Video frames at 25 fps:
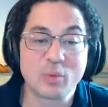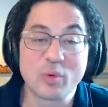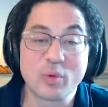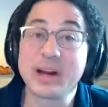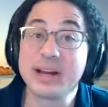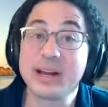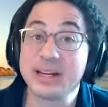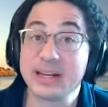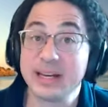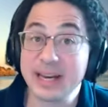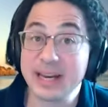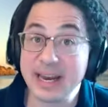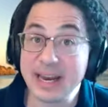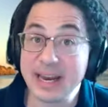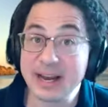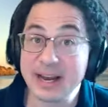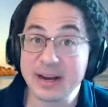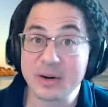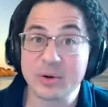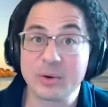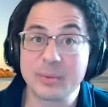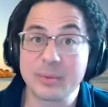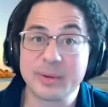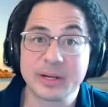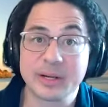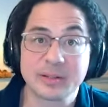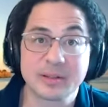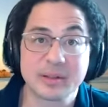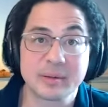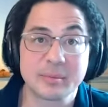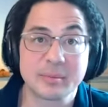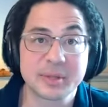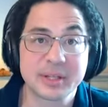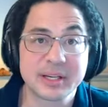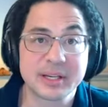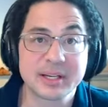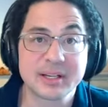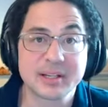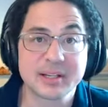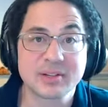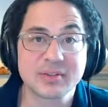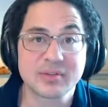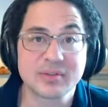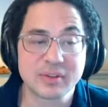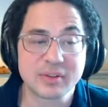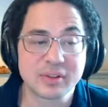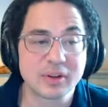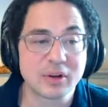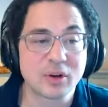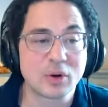right now about the plans
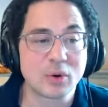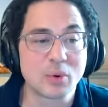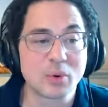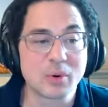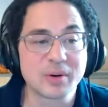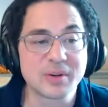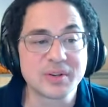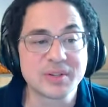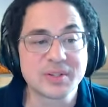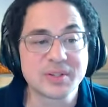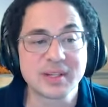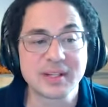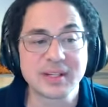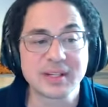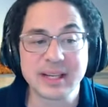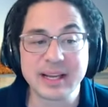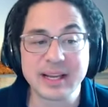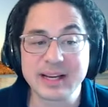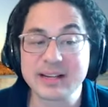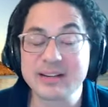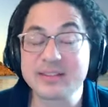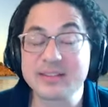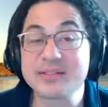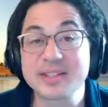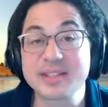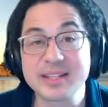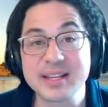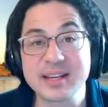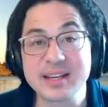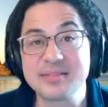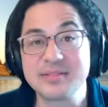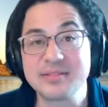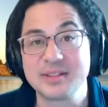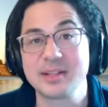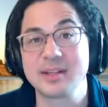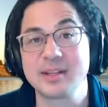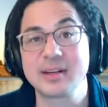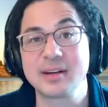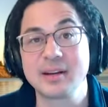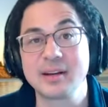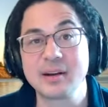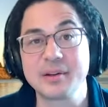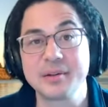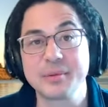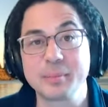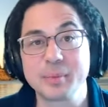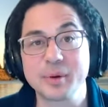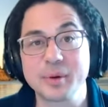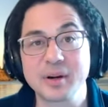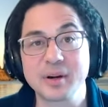for the course in light of safety and
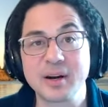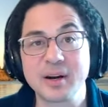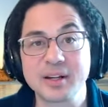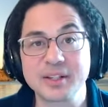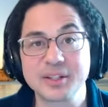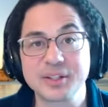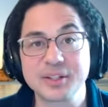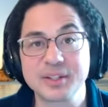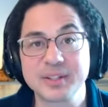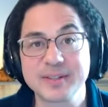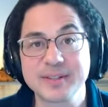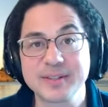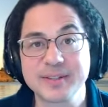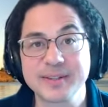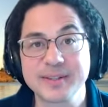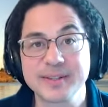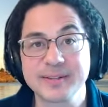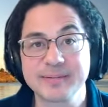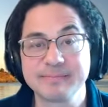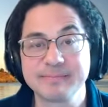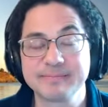health precautions?